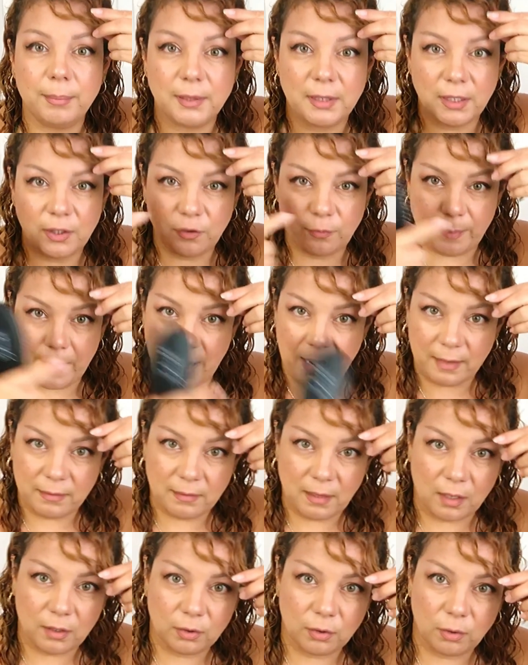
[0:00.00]
these bangs
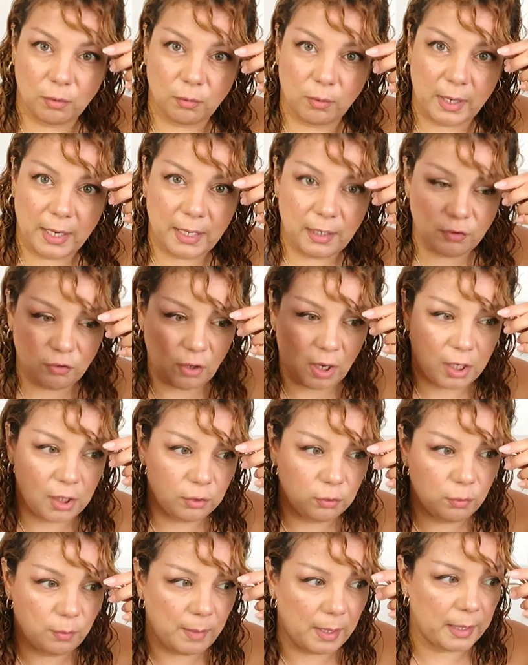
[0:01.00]
out of the way so I could
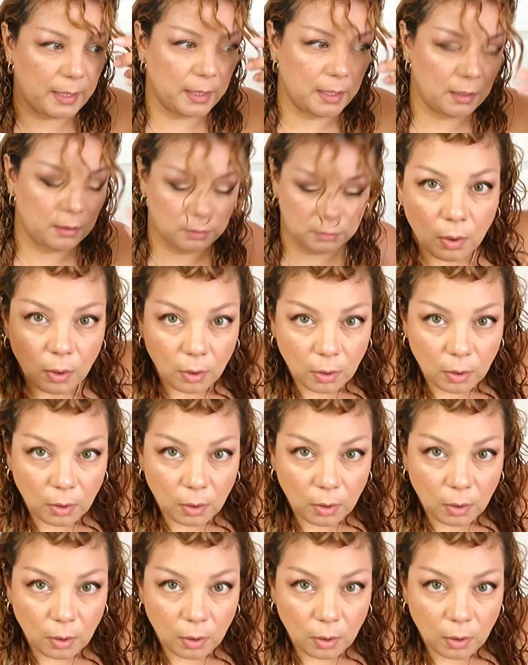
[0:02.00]
do my hair.